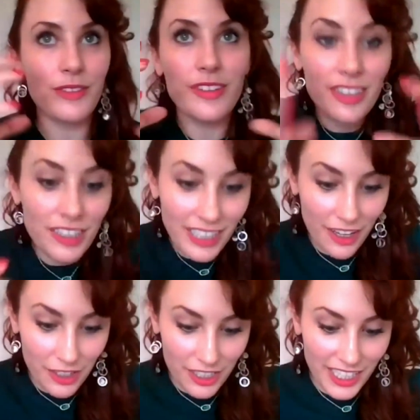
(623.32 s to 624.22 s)
clearly
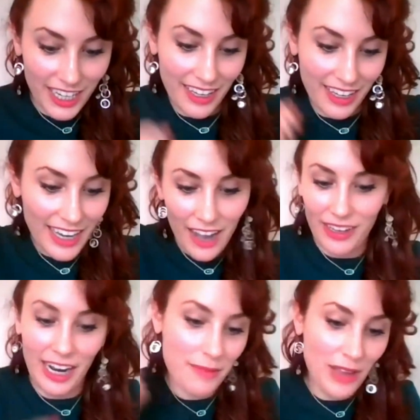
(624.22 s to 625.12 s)
understand, like, yeah,
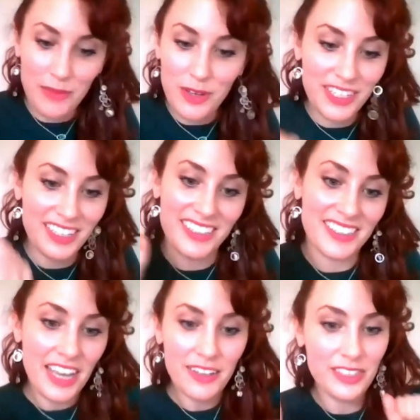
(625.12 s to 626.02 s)
like I'm using this
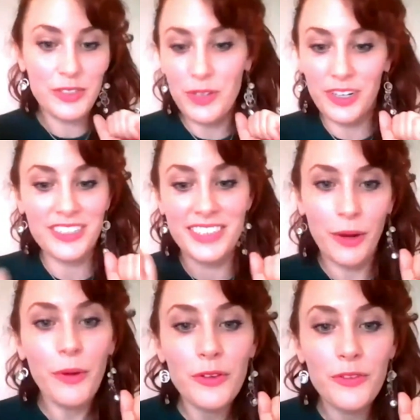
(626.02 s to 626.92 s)
new currency
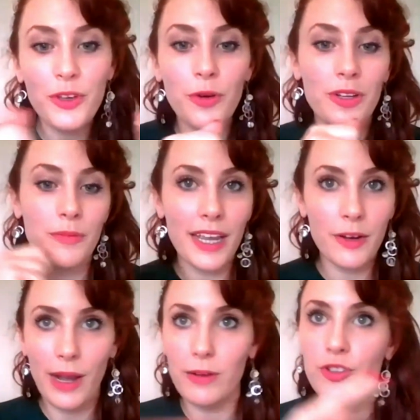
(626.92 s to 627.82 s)
HoloFuel and
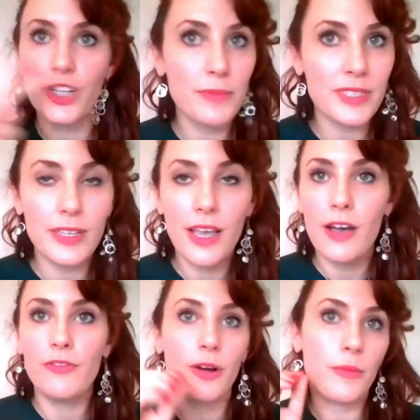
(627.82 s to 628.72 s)
make round trips
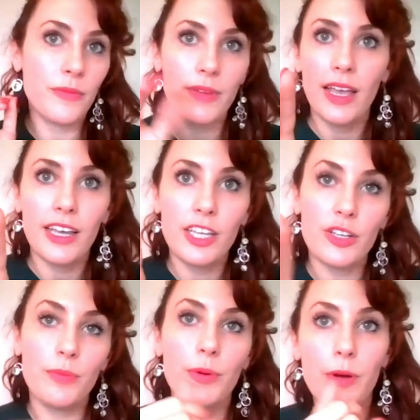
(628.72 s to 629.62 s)
from
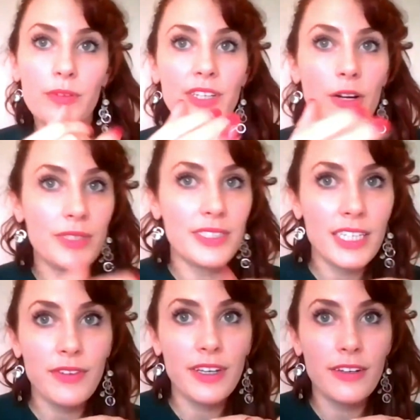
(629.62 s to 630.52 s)
either proposing or
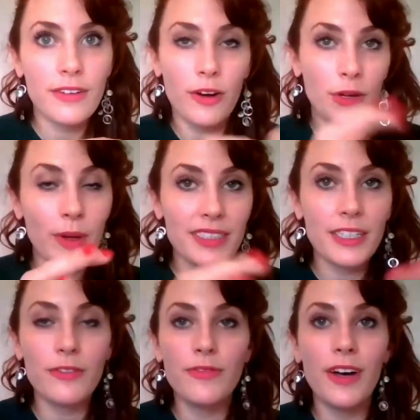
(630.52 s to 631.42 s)
receiving or
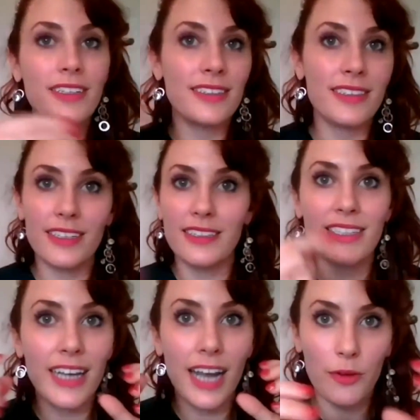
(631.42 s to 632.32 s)
requesting funds and
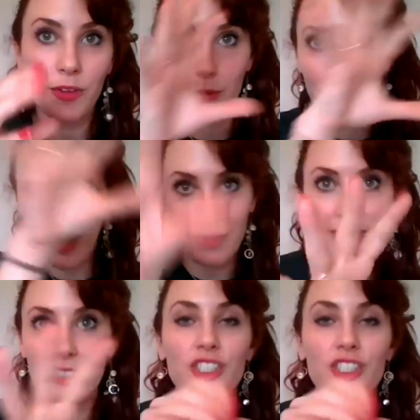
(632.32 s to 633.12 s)
see how their balance is